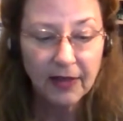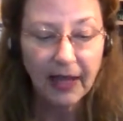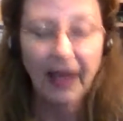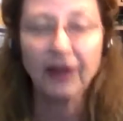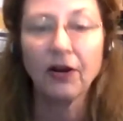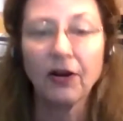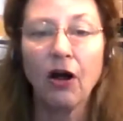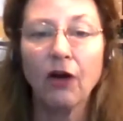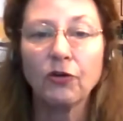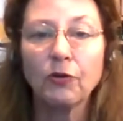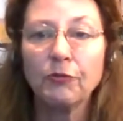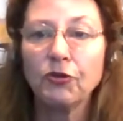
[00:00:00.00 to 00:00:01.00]
and an
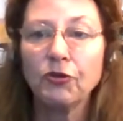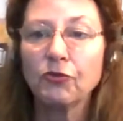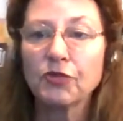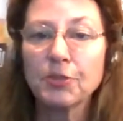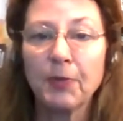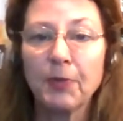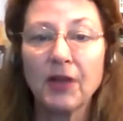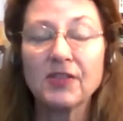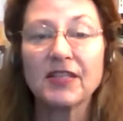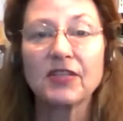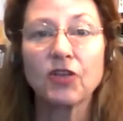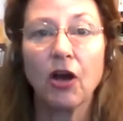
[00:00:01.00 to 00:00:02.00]
autoimmune response
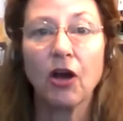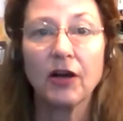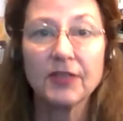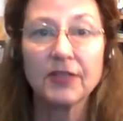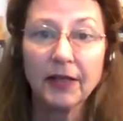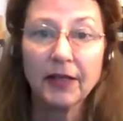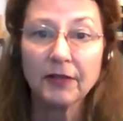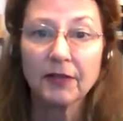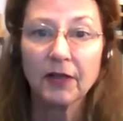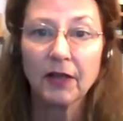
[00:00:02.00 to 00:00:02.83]
that's causing it.